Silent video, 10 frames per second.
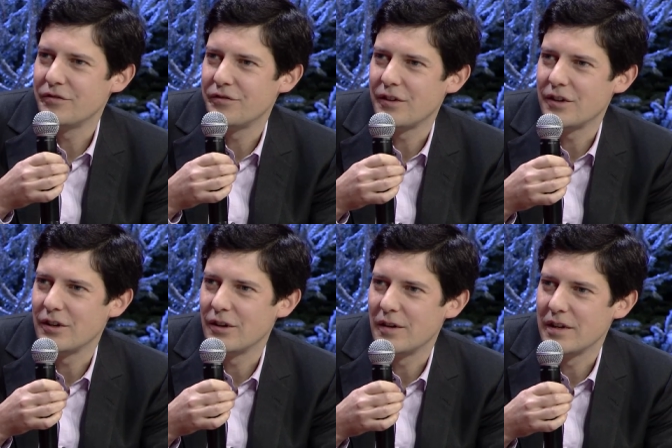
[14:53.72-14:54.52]
if,
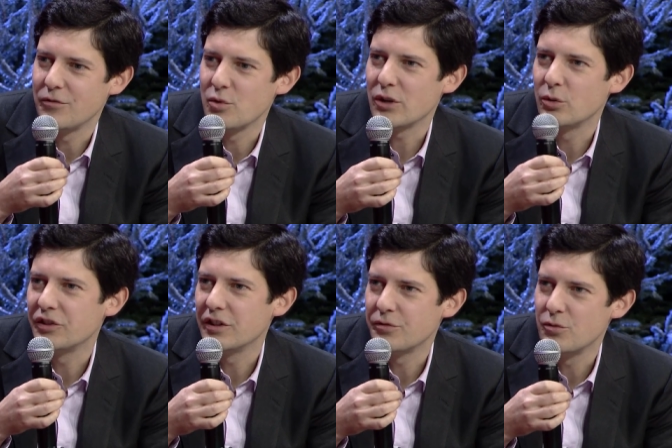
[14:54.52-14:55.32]
uh, if we are
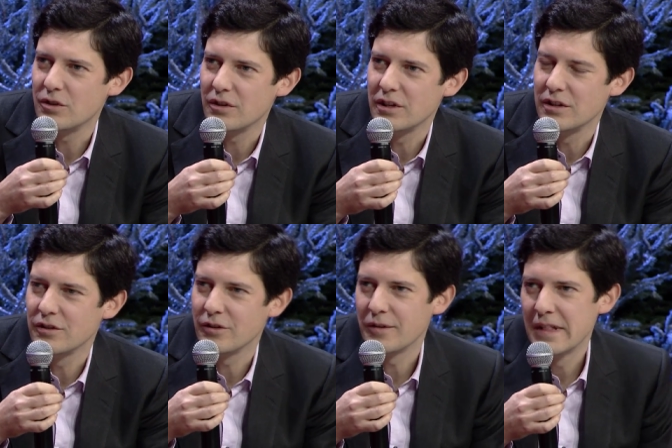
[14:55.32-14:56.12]
successful
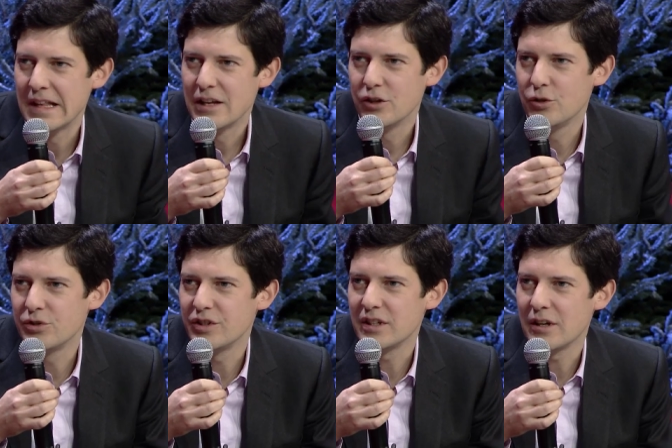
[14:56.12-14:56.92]
in uh,
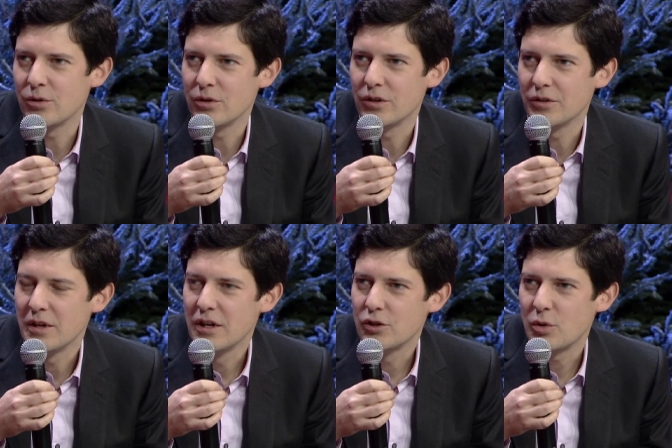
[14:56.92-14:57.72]
using our uh,
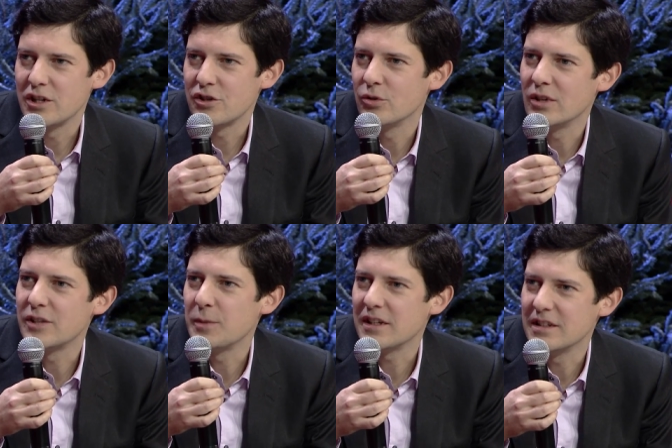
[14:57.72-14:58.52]
traditional
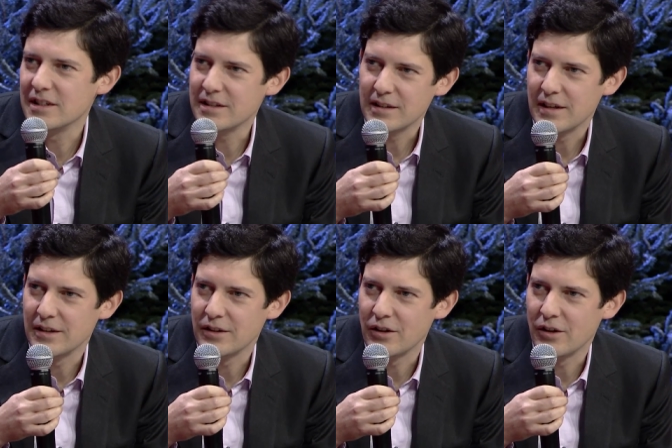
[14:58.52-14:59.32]
expertise
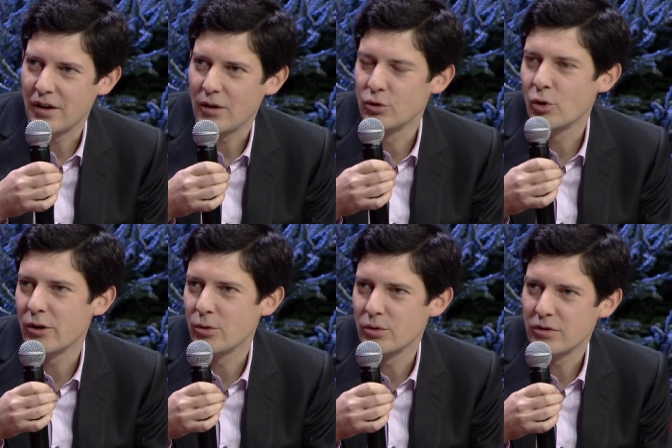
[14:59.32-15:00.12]
and uh, our
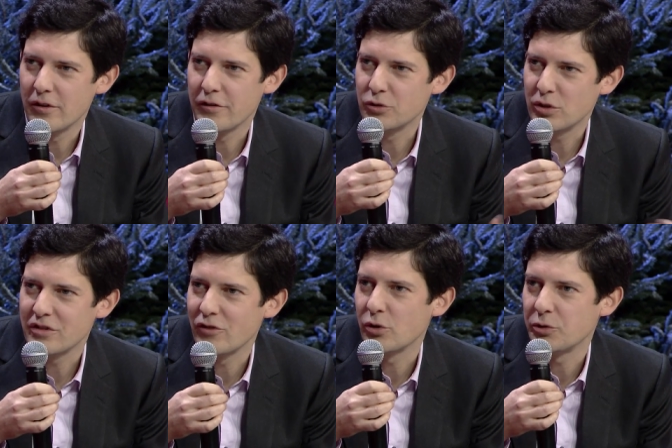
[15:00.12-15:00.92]
know-how, uh, the
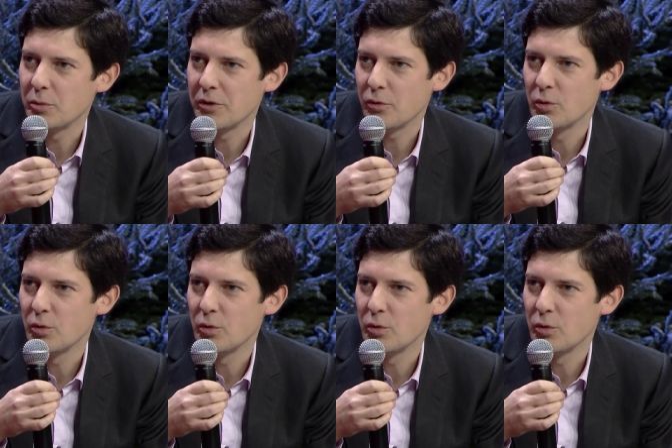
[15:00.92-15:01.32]
trust of a customer